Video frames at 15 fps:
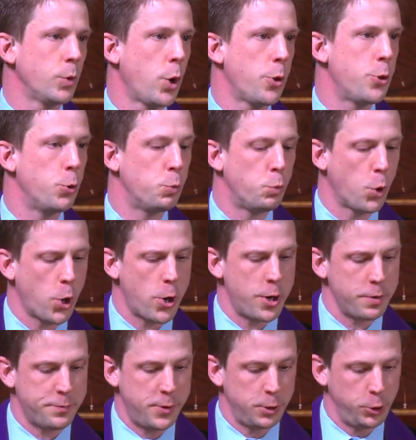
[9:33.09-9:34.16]
the word
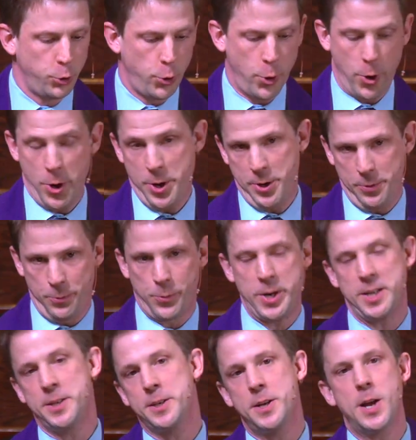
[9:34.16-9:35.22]
of the Lord
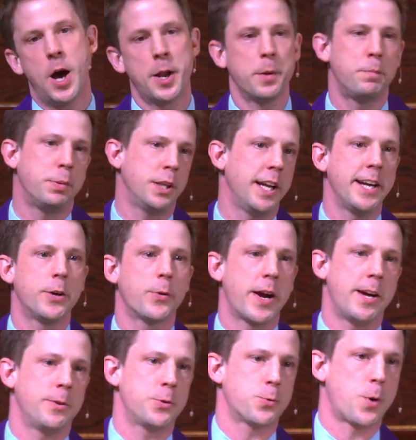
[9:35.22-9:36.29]
written on a
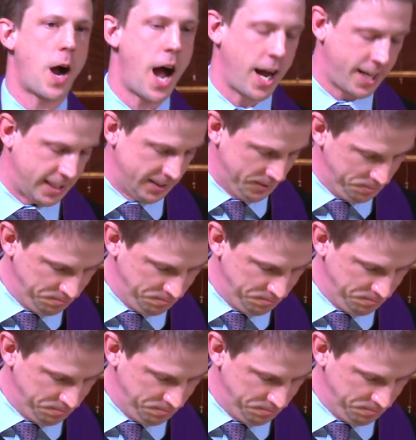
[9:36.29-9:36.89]
playground rock.